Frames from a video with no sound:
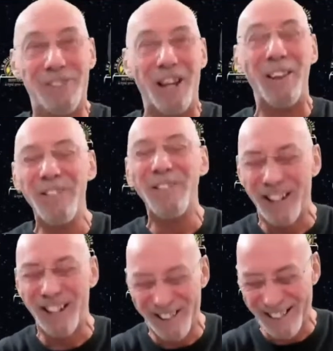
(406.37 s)
done
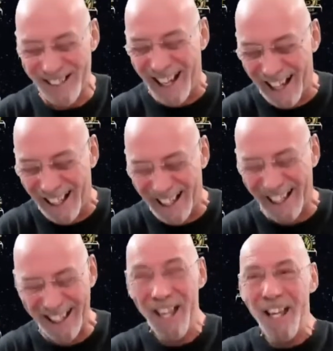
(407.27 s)
just
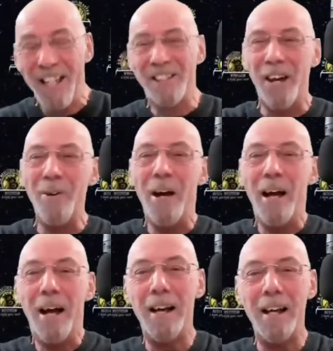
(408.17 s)
that. So
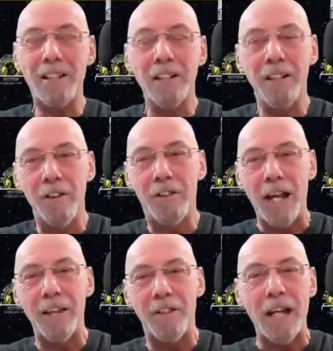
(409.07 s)
uh, listen,
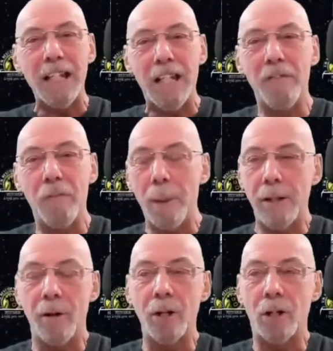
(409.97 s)
thank, thank you for being
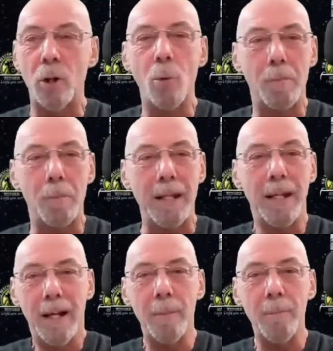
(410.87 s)
on the call with me.
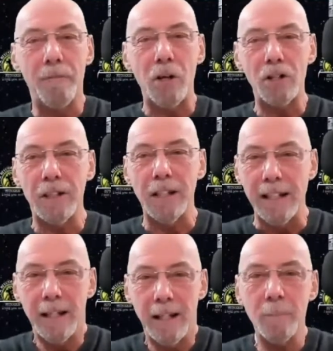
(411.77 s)
Um, firstly,
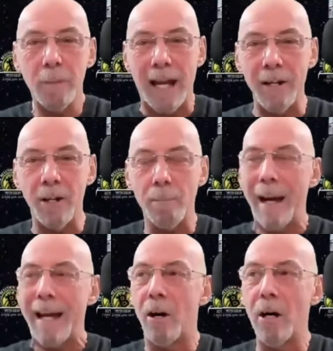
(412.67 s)
um, um, can I?
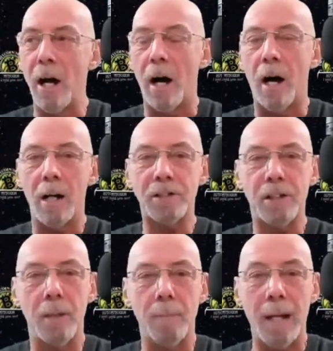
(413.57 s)
May I ask?
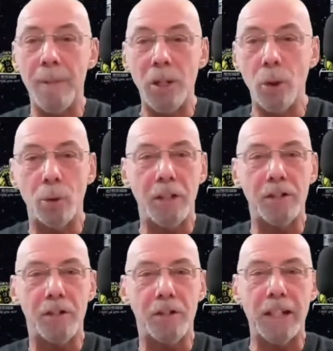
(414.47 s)
Uh, maybe the
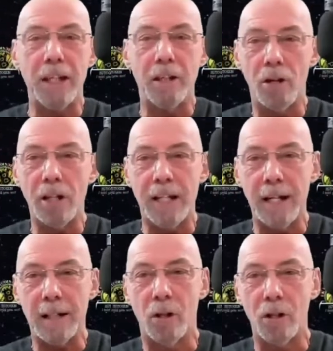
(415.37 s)
audience are thinking, "Crikey,
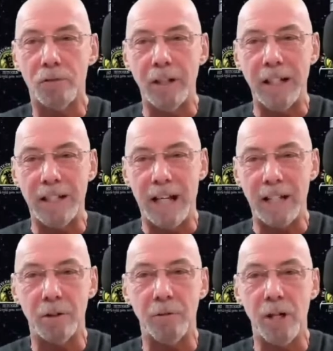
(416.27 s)
that guy's really
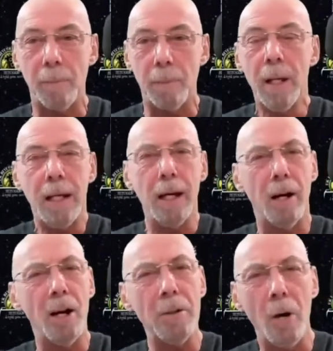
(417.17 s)
tattooed up."
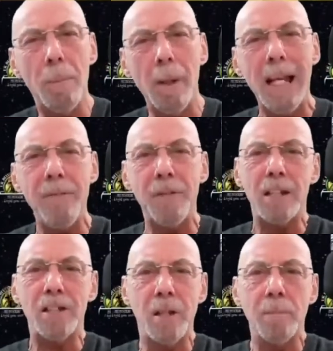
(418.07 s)
I, I believe
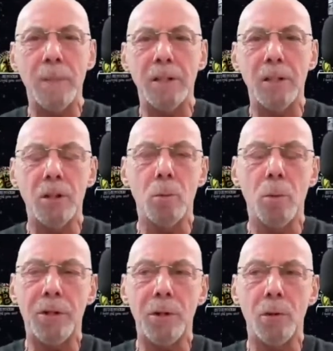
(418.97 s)
that's something to do
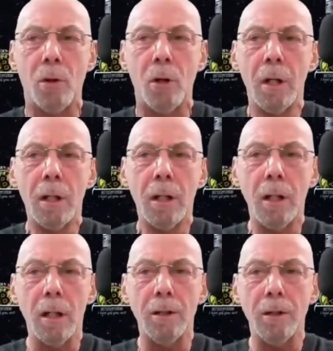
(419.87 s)
with your
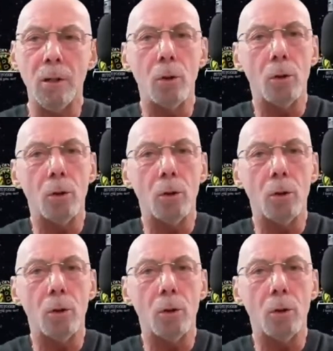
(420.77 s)
uh, your